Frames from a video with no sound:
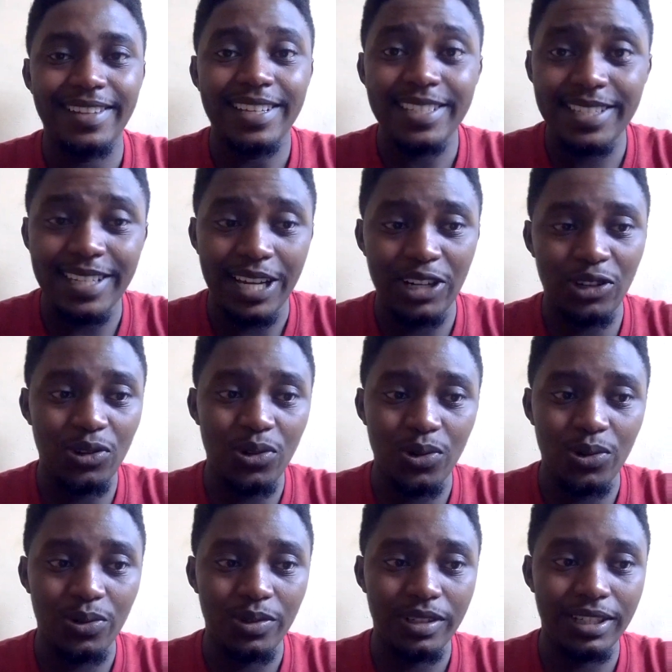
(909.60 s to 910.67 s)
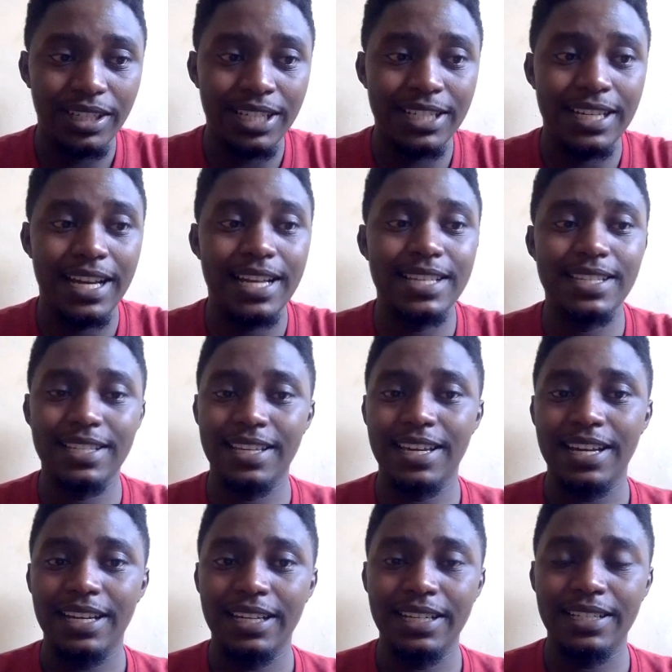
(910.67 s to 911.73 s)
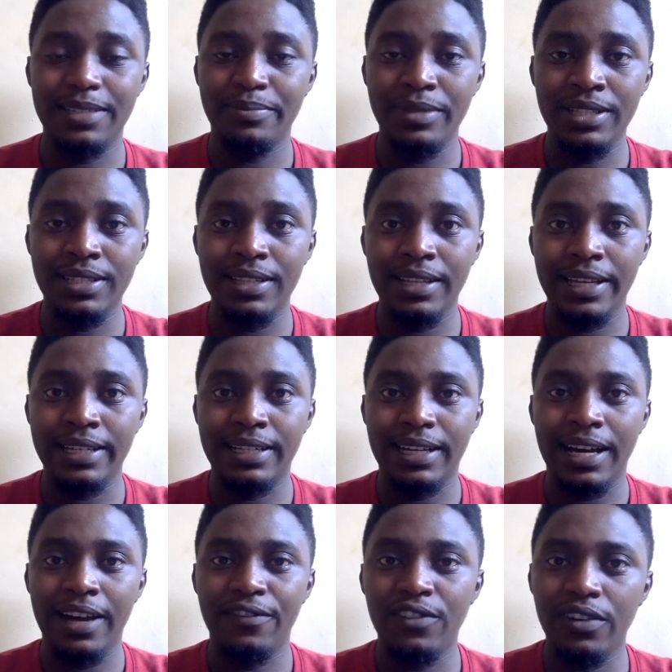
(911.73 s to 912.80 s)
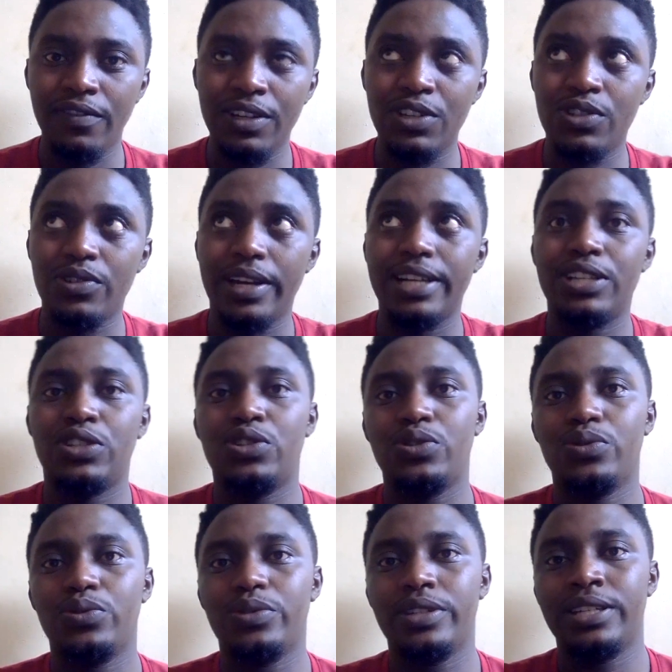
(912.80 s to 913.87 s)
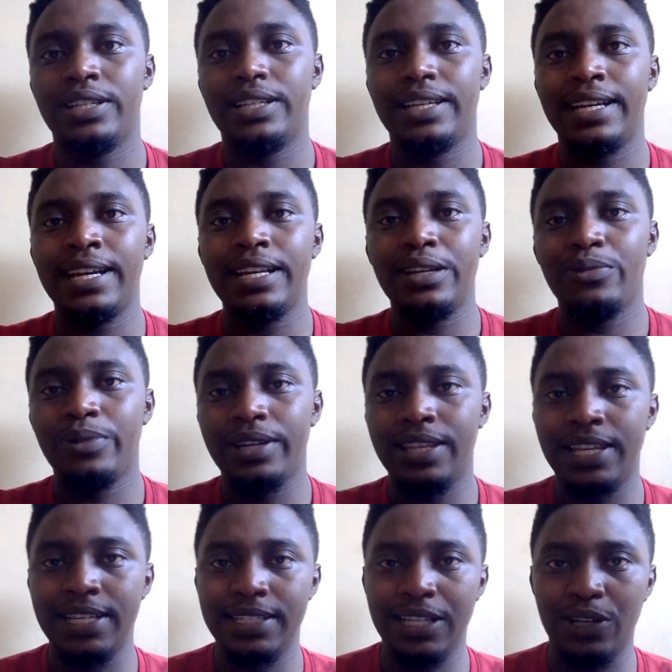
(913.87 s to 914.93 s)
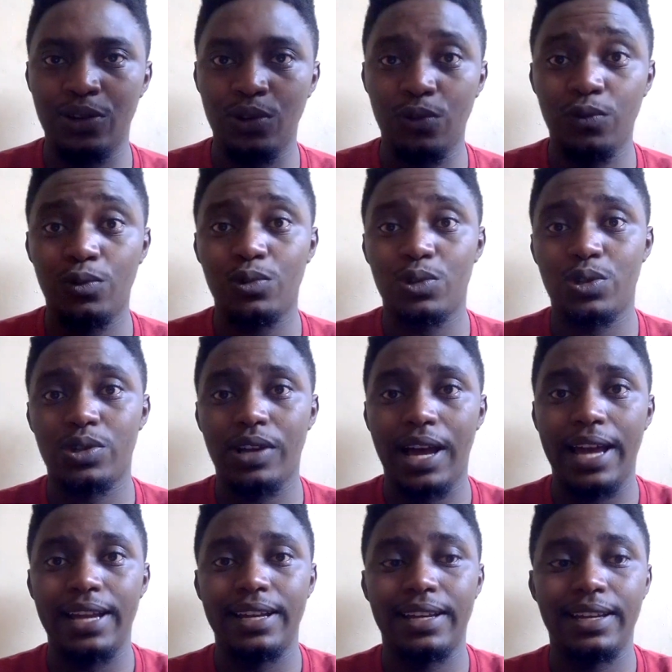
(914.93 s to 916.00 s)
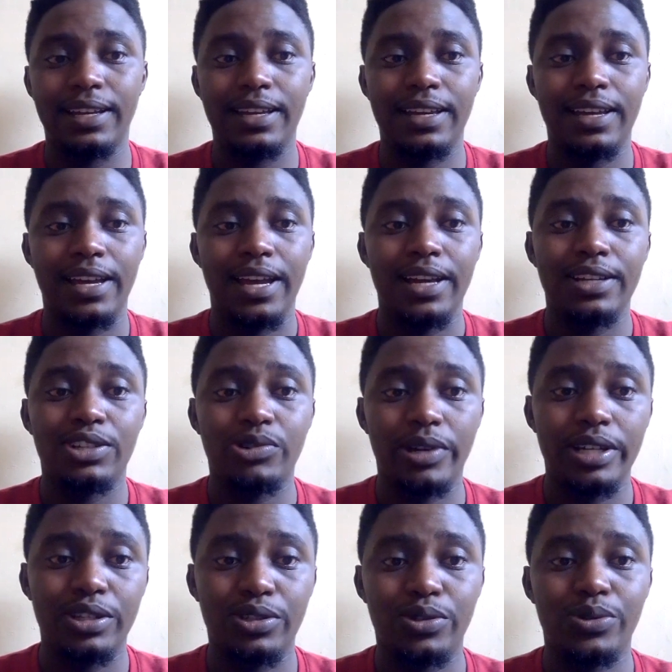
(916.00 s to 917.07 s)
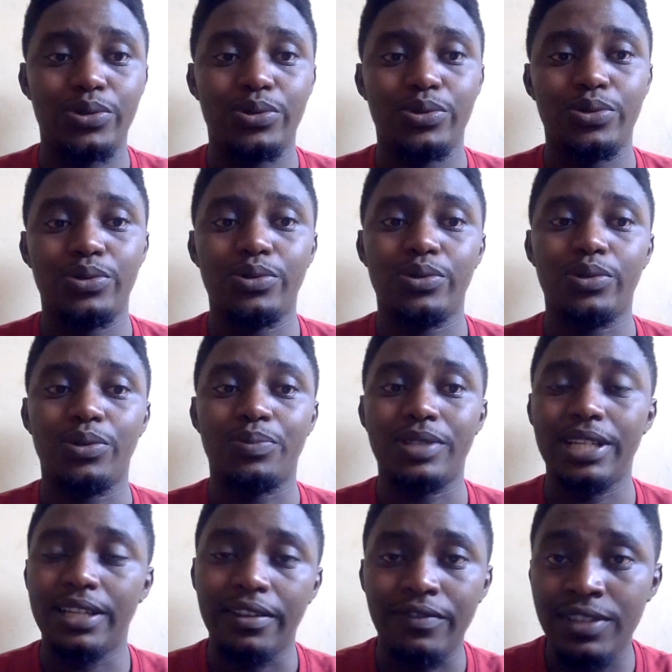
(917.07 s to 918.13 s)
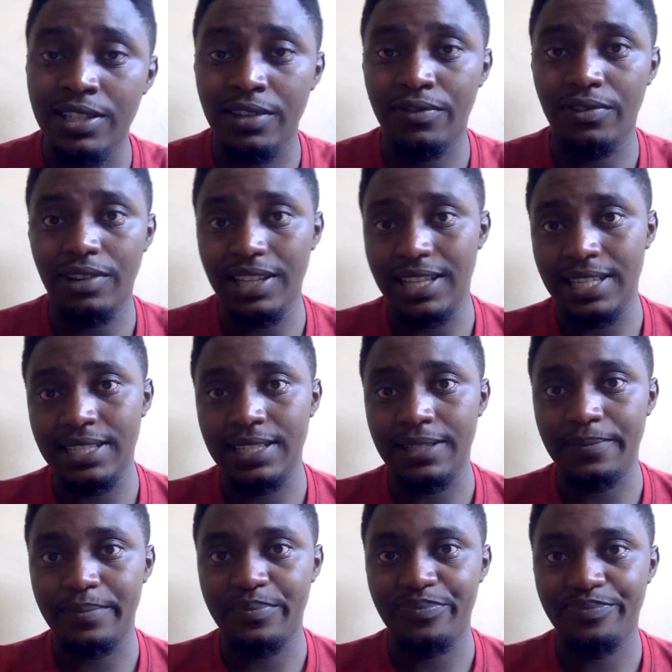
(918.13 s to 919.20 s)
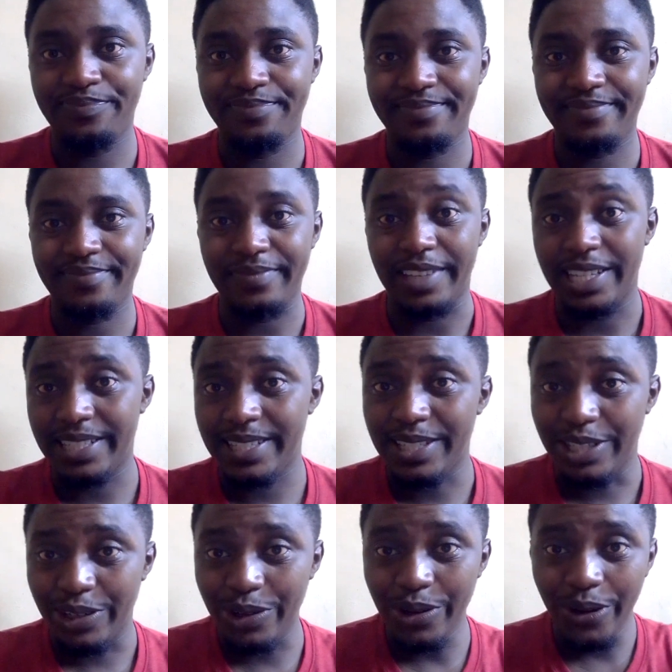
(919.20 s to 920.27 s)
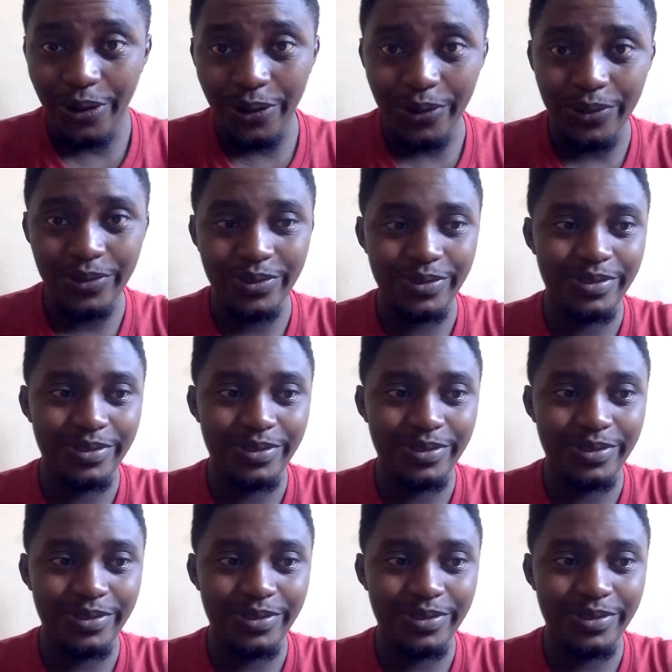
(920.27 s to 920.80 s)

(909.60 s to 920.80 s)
That's a no. It means like, have you ever tried to, in any way that is unlawful, tried to obtain a visa for others? That's no.